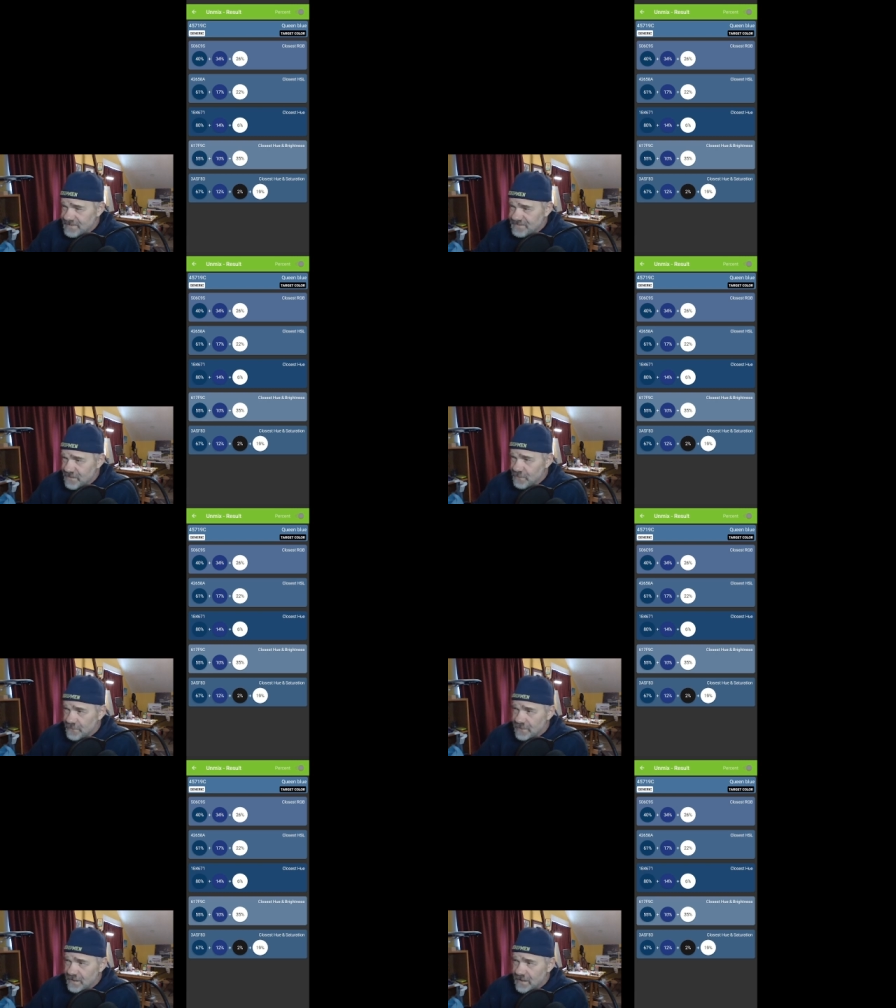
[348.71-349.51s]

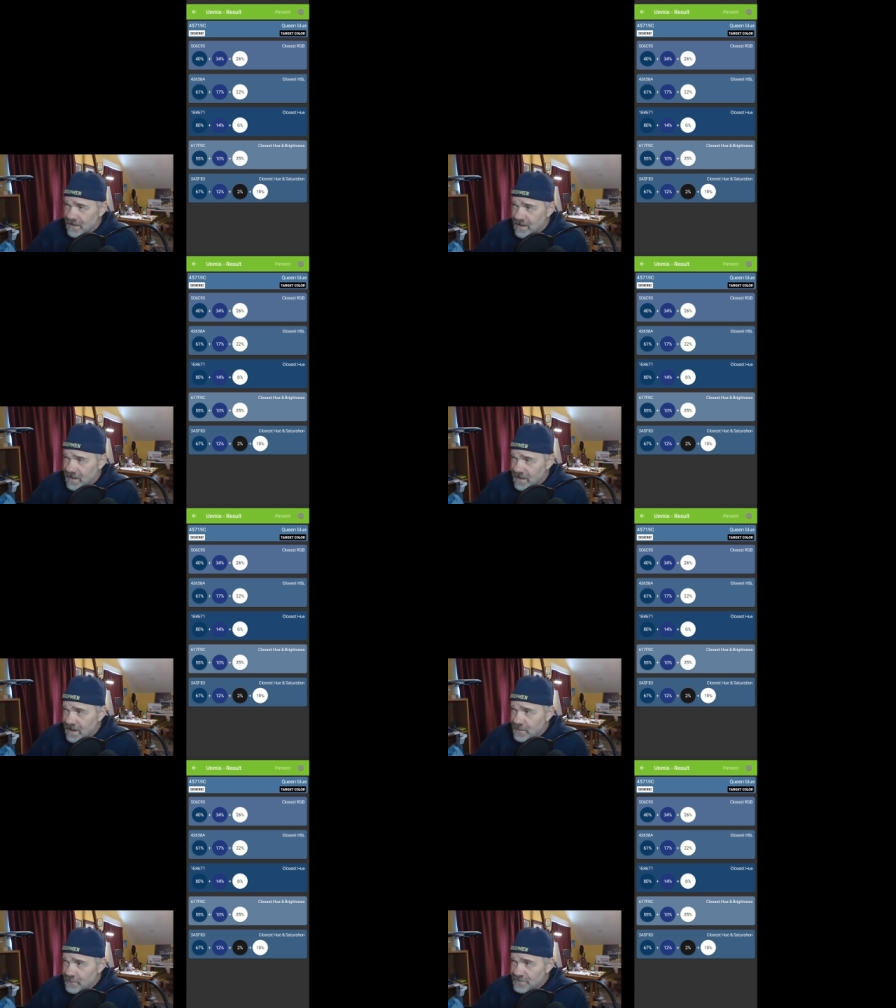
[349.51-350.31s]
So
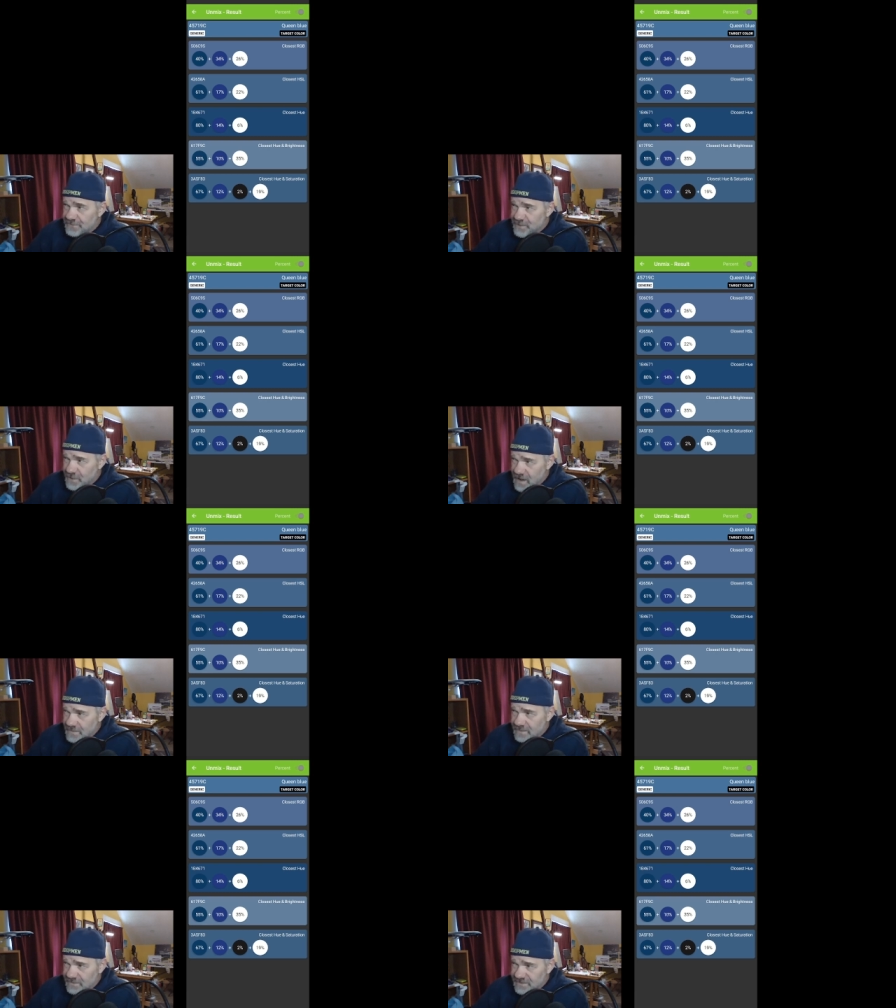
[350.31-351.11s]
I would
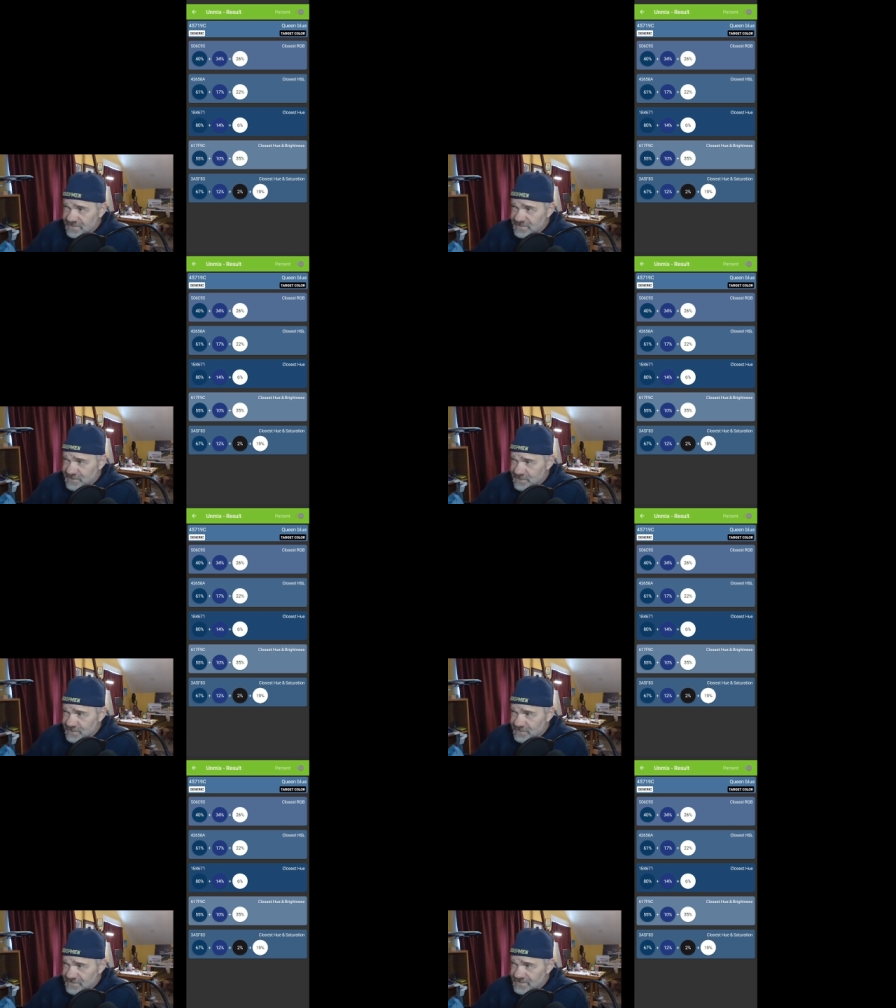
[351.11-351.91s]
probably
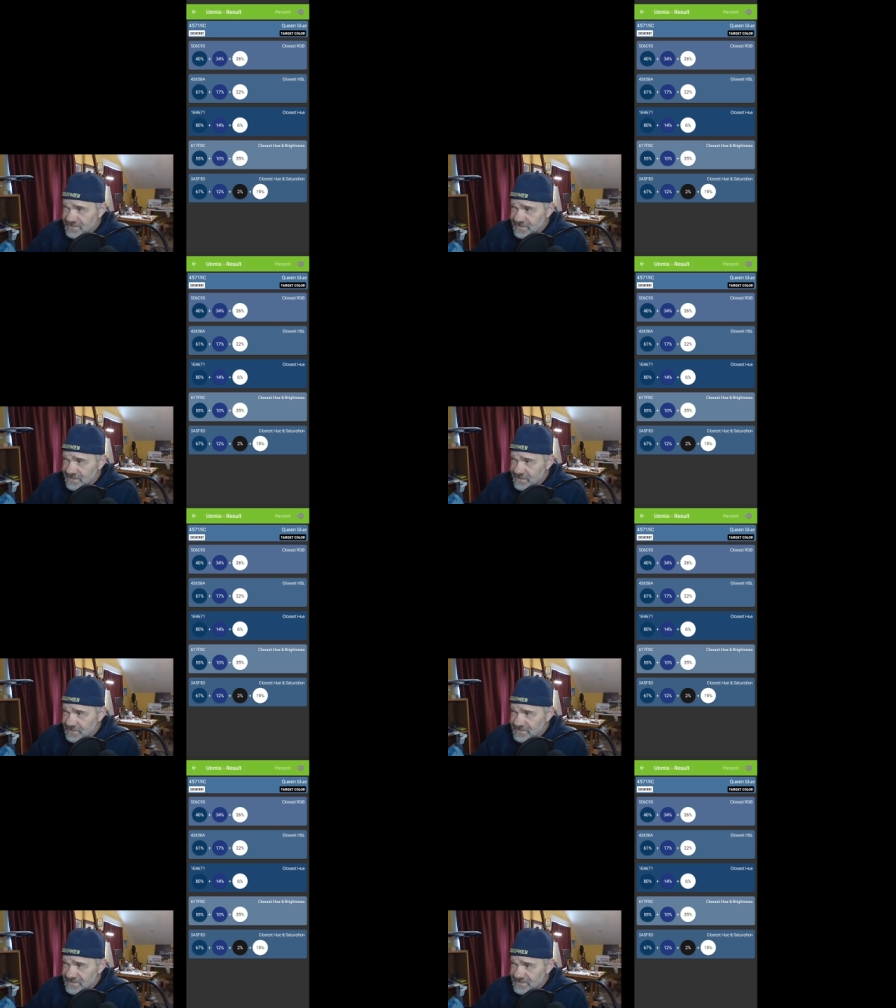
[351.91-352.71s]
choose the
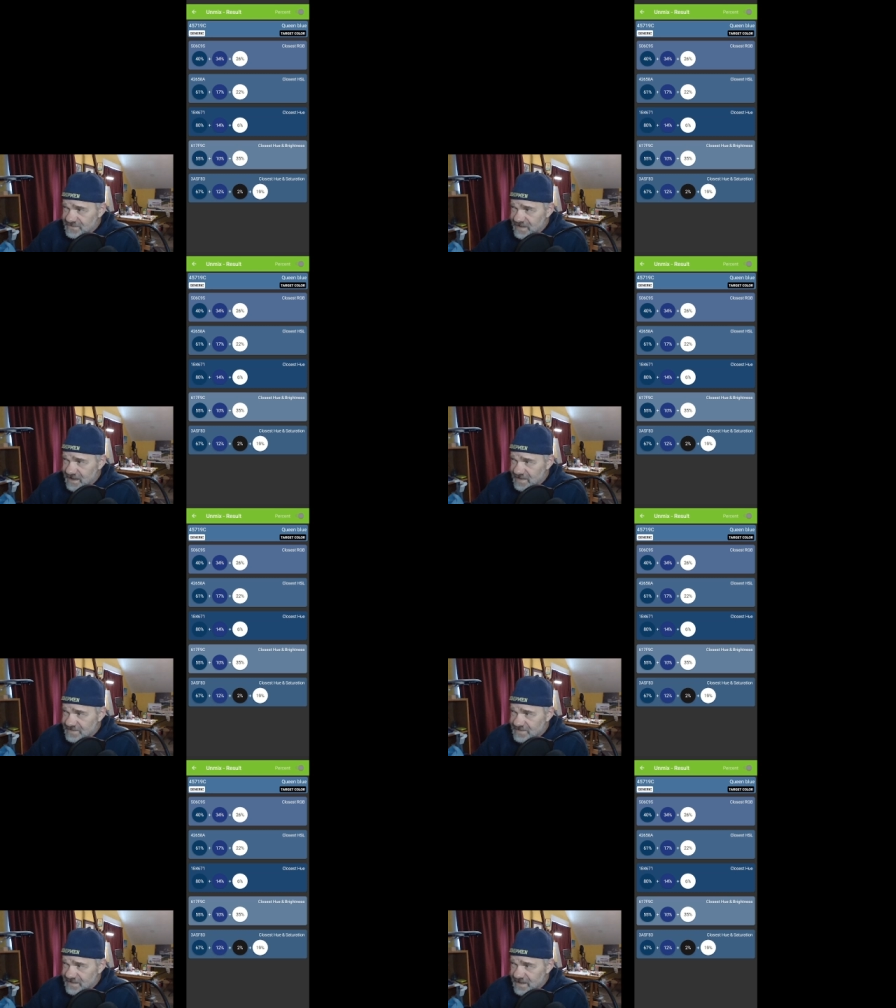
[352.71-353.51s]
closest
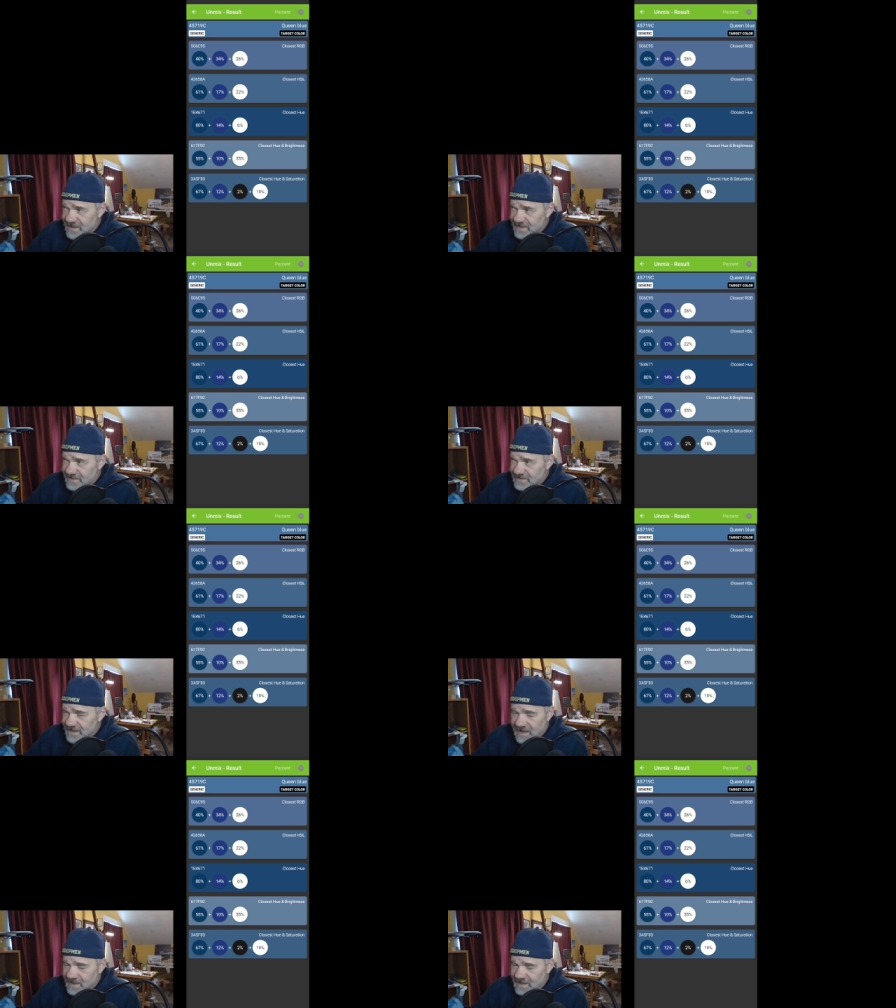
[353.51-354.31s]
HL,
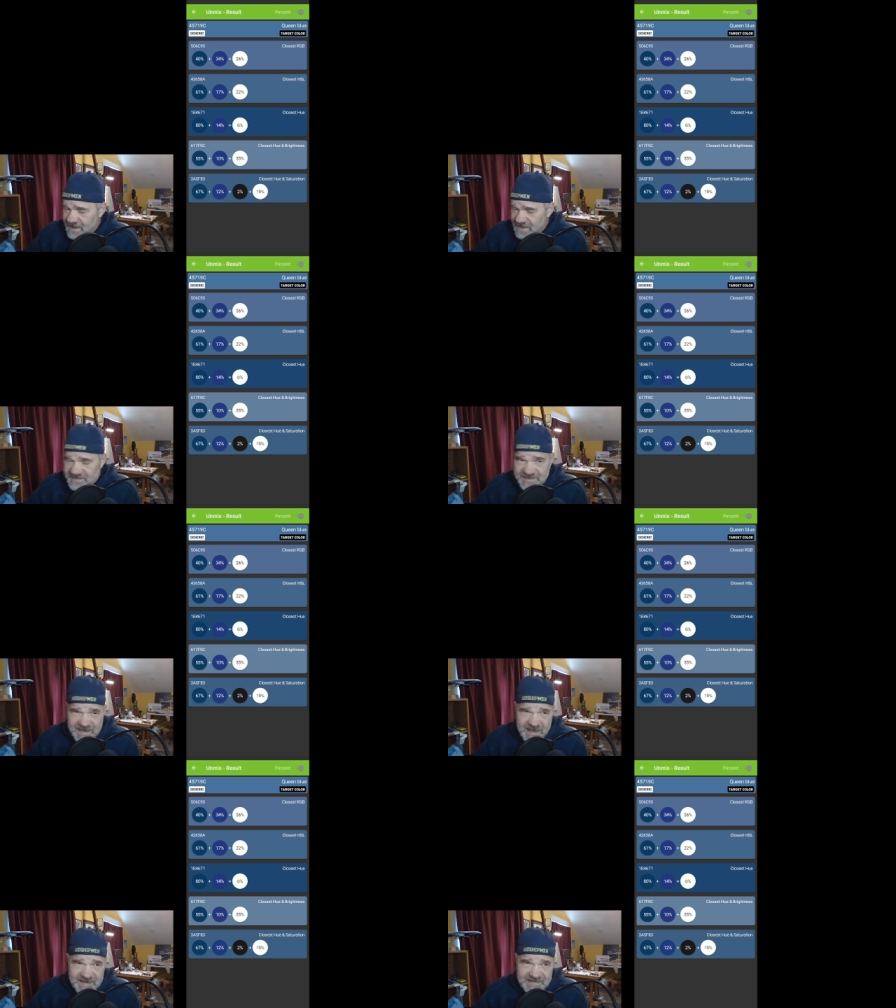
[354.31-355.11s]
uh,
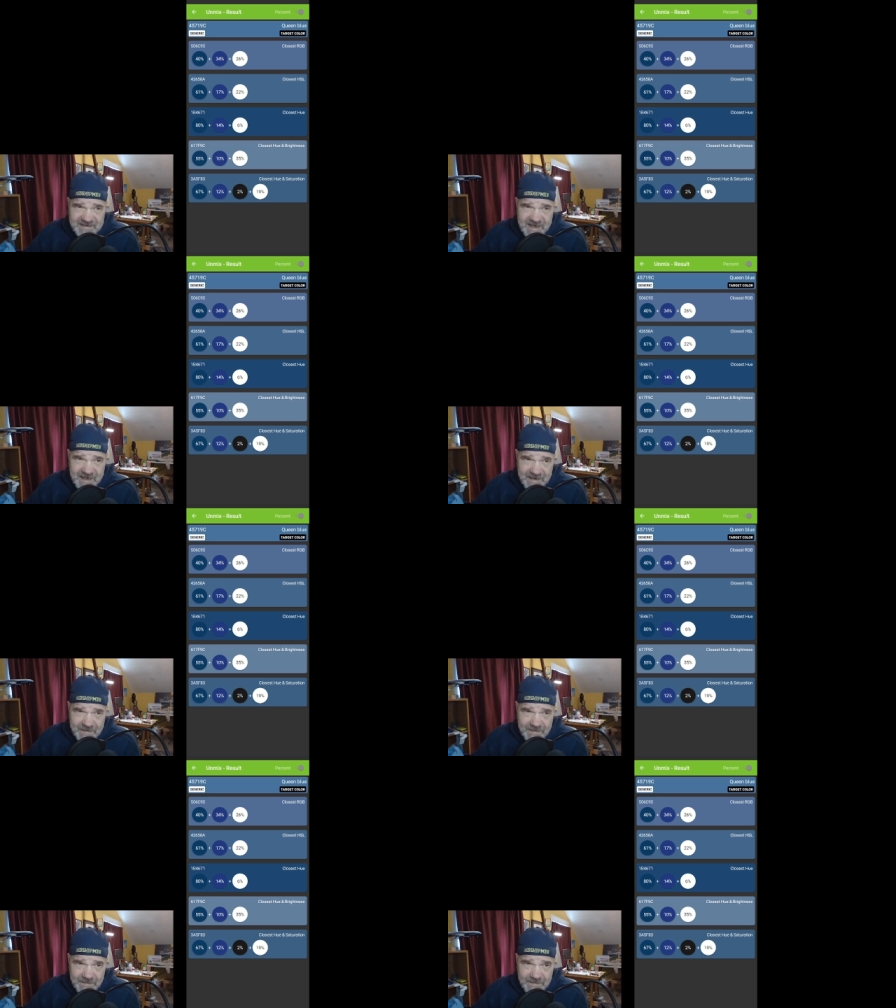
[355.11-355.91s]

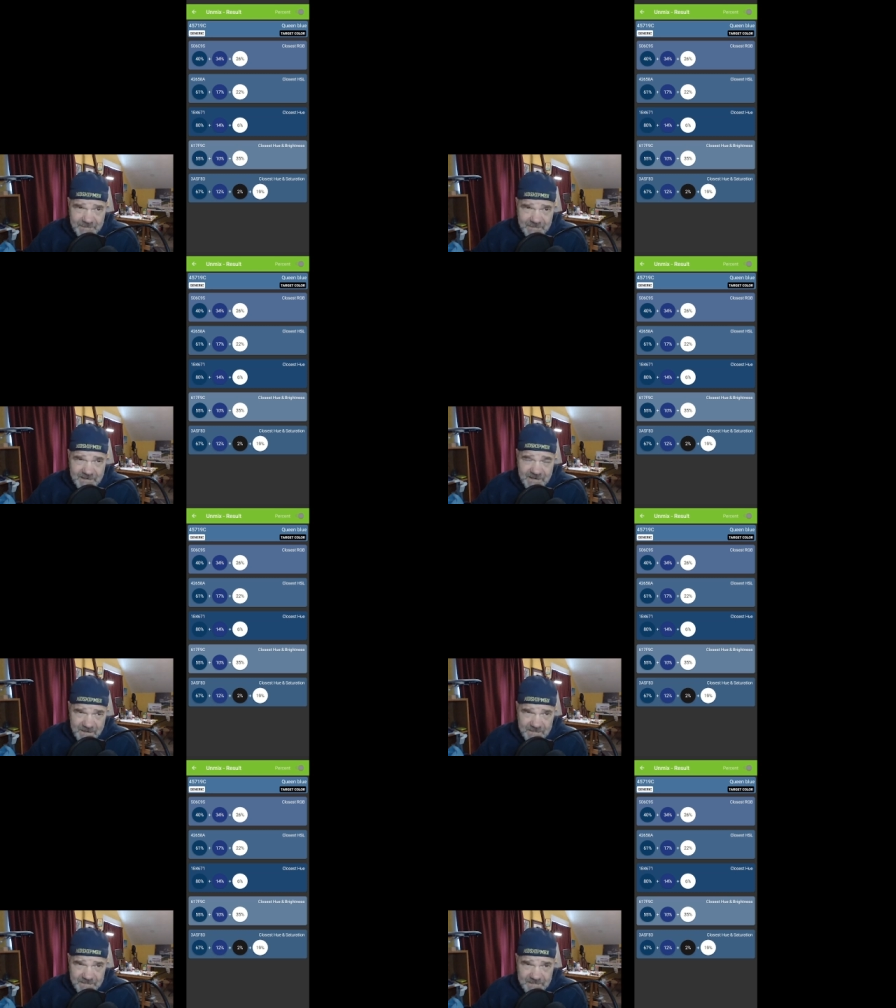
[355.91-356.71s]
HSL
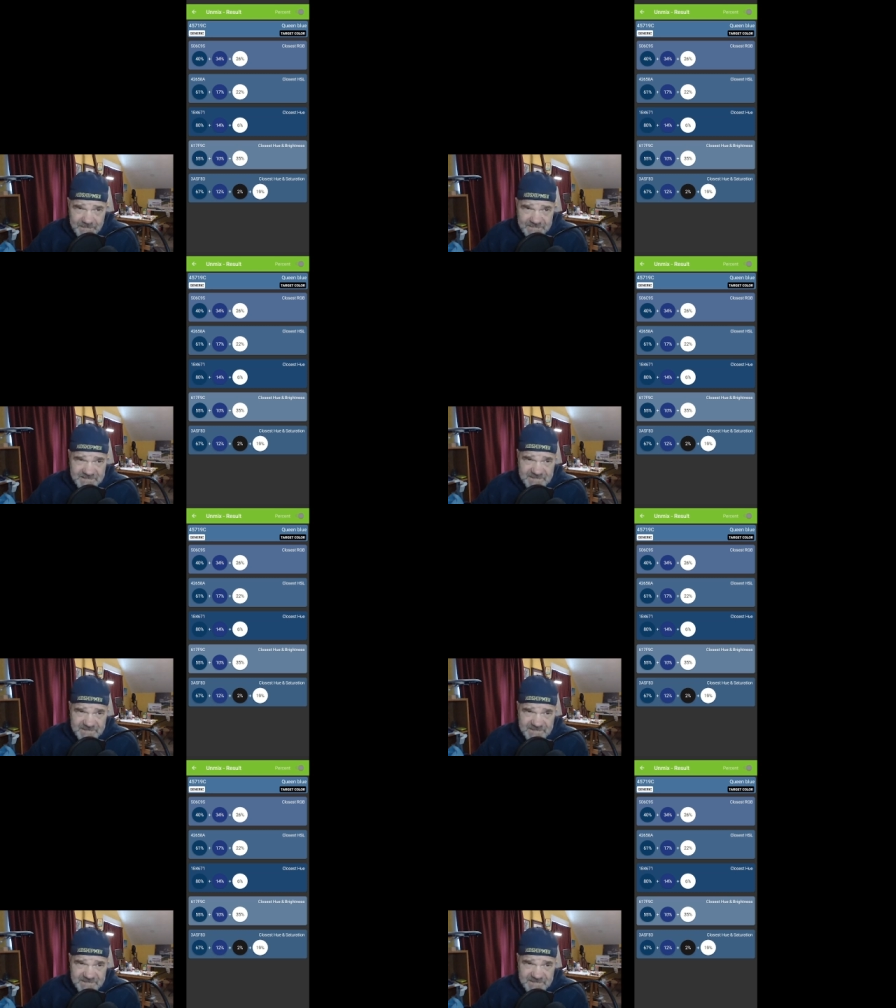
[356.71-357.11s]
color